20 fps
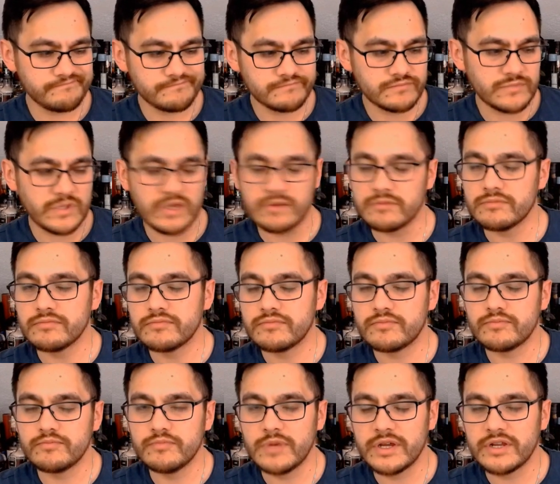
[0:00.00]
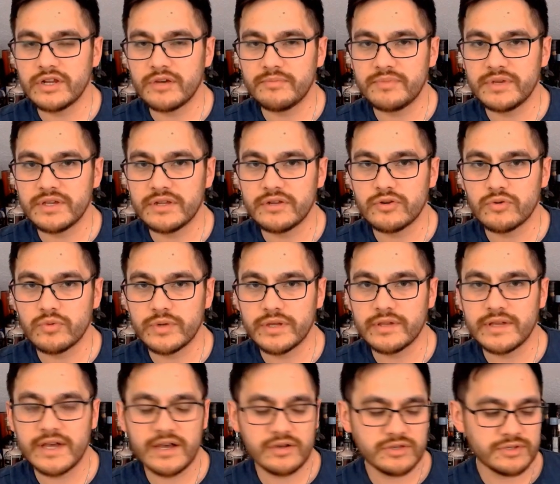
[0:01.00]
you know, might not be in your
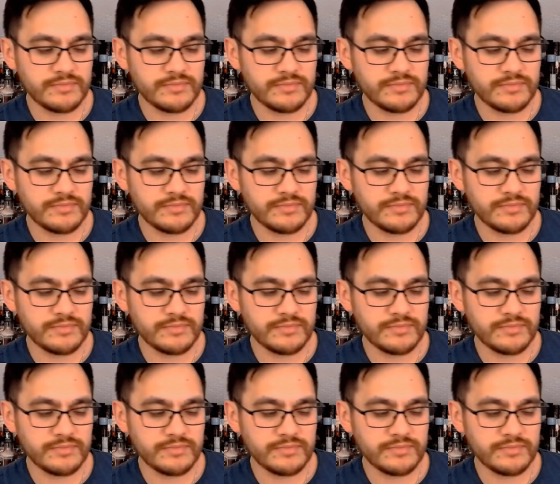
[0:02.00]
wheelhouse,